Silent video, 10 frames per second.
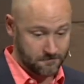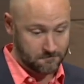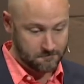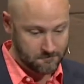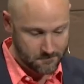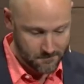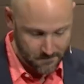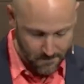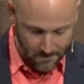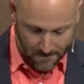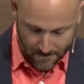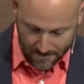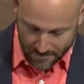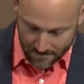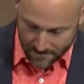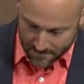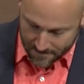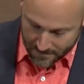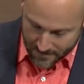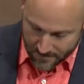
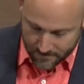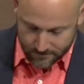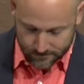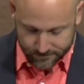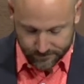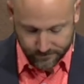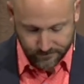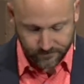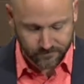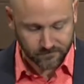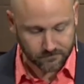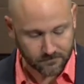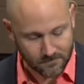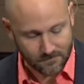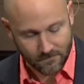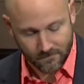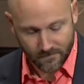Nothing is said.